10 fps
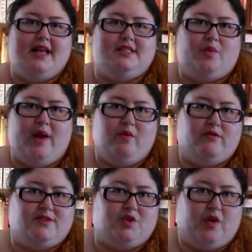It's a
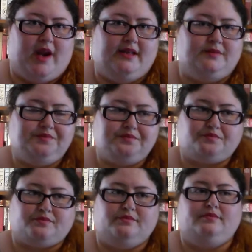werewolf story,
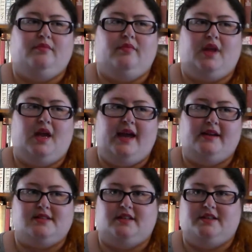
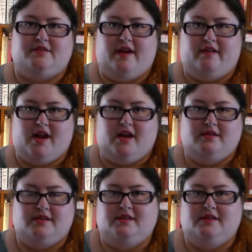and it's literary.